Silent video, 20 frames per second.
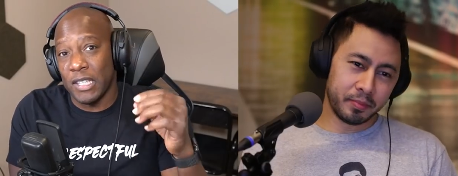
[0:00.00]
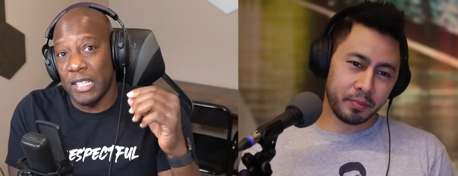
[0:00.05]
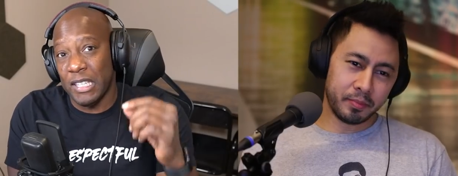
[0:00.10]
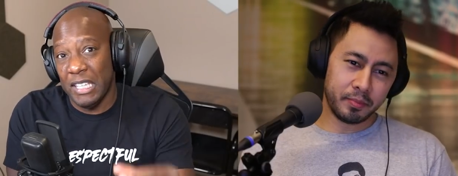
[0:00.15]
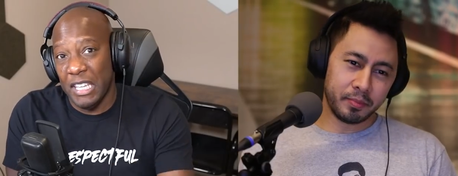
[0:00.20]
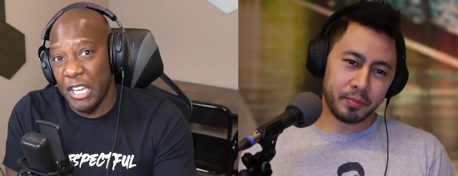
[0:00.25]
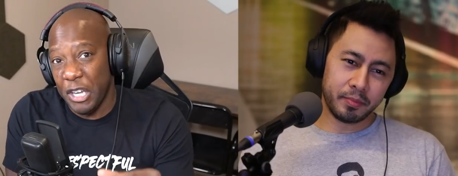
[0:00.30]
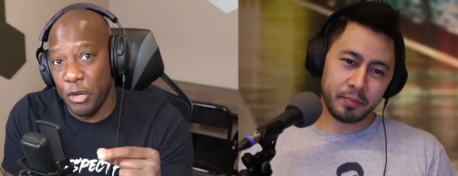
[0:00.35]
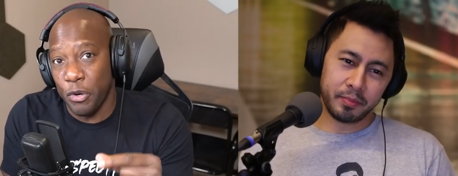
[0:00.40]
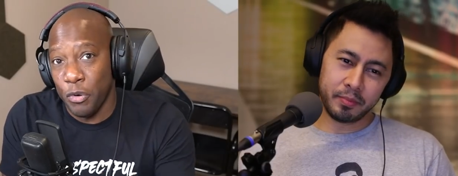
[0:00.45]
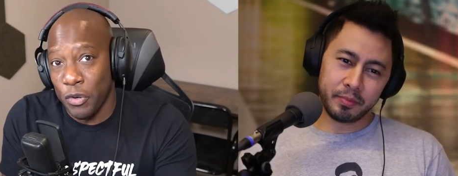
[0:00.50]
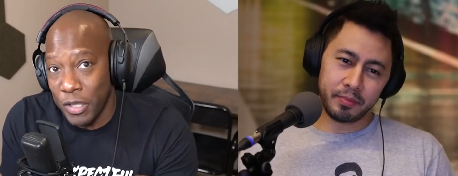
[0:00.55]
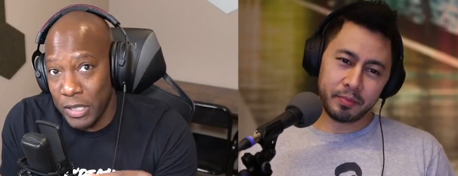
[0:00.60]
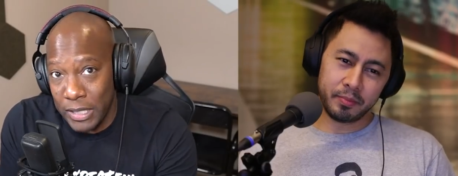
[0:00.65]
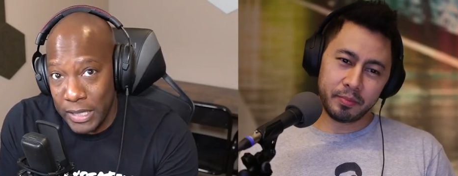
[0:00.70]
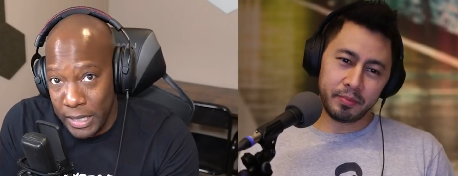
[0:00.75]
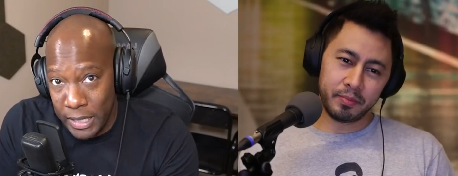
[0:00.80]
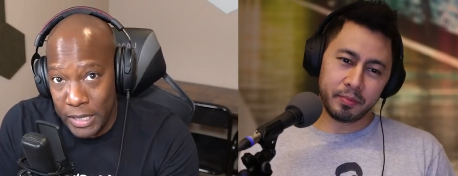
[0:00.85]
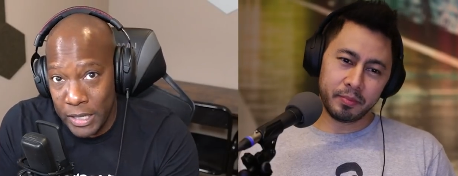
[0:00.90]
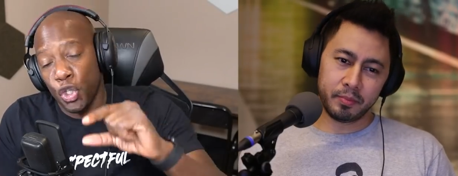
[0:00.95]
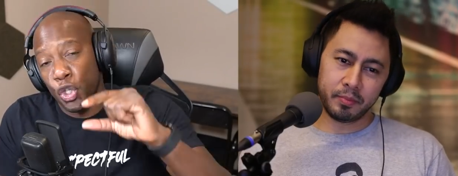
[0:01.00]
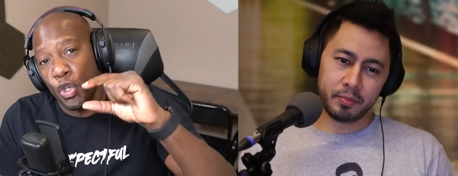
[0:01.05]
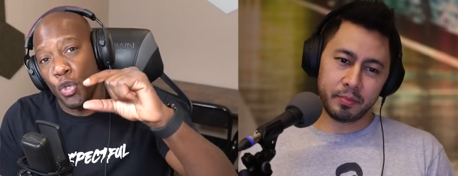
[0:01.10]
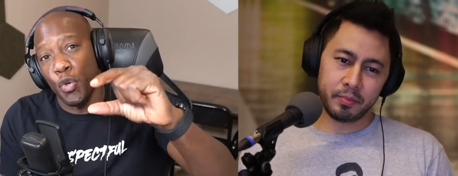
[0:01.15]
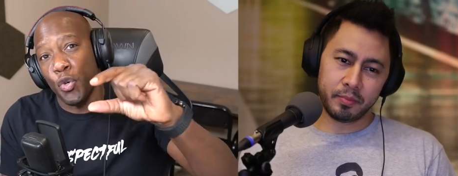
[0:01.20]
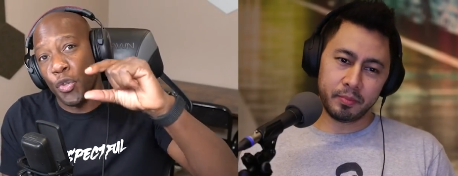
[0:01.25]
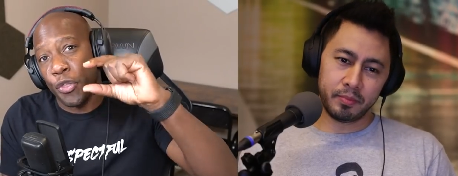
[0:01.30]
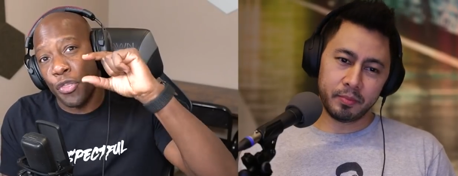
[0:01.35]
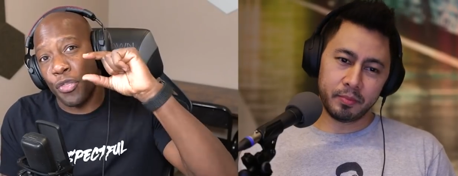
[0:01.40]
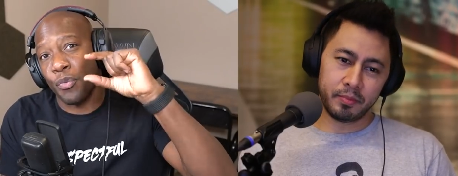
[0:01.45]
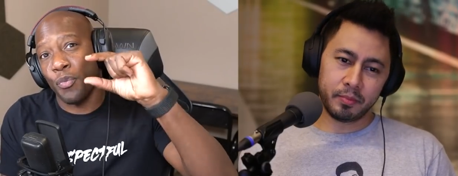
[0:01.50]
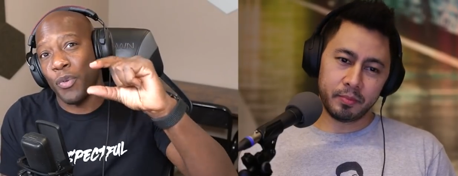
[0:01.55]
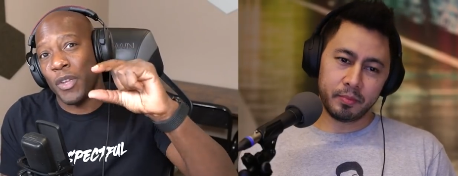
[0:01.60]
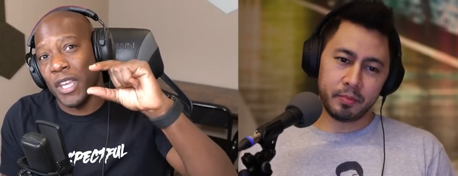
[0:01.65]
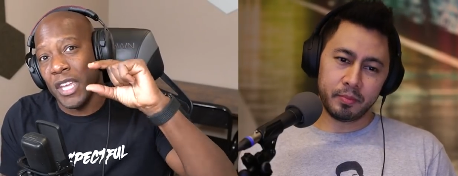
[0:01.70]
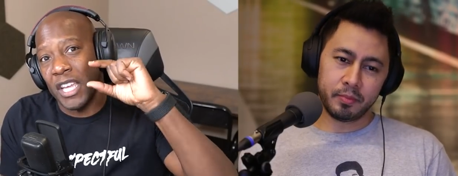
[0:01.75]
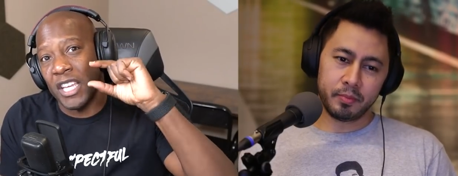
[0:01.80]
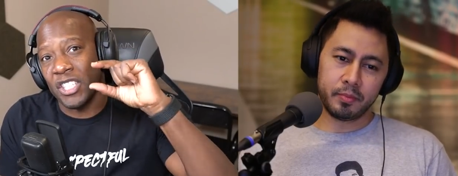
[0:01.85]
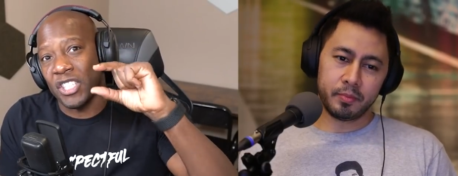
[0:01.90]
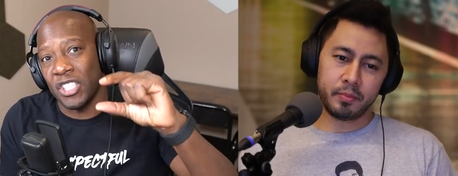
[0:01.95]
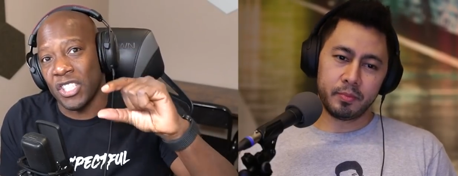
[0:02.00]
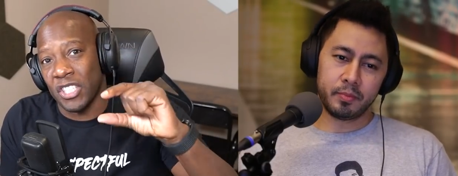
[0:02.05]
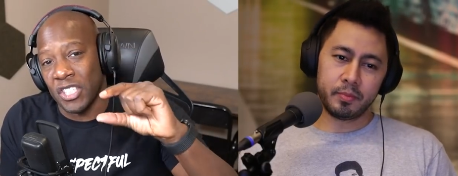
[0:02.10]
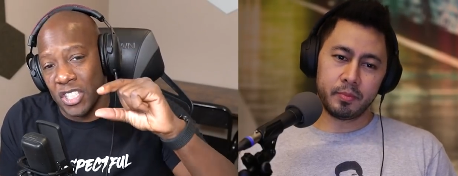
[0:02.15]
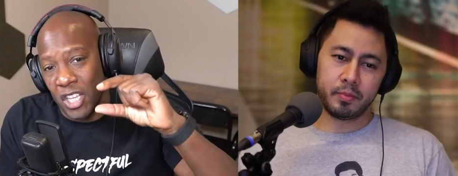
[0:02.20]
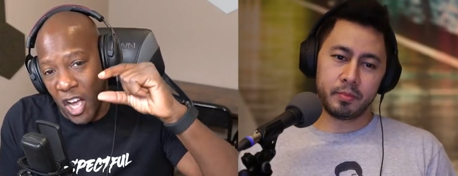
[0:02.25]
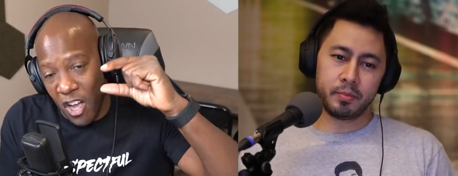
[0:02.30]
Speaker 1: literally two to three inches